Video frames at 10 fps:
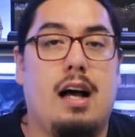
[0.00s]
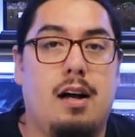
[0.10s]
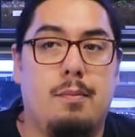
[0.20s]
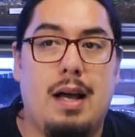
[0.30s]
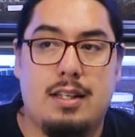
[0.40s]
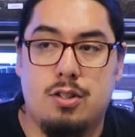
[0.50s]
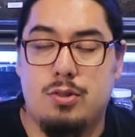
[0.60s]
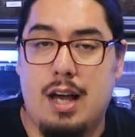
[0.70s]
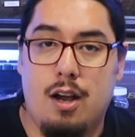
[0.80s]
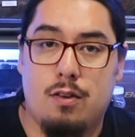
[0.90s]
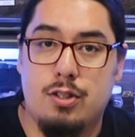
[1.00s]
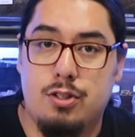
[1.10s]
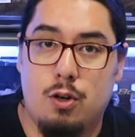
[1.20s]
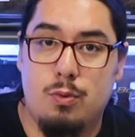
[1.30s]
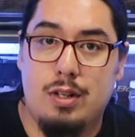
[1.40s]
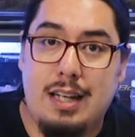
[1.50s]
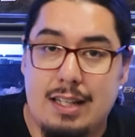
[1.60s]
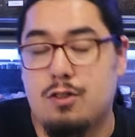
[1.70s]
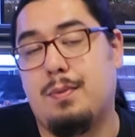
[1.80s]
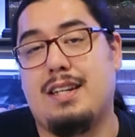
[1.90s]
Exoterra Stone
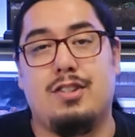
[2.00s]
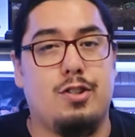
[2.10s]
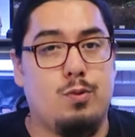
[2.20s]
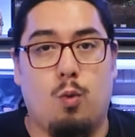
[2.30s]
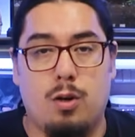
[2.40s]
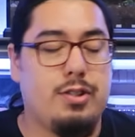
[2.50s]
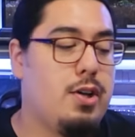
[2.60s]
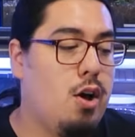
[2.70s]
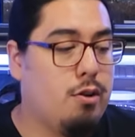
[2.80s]
Desert, because it just works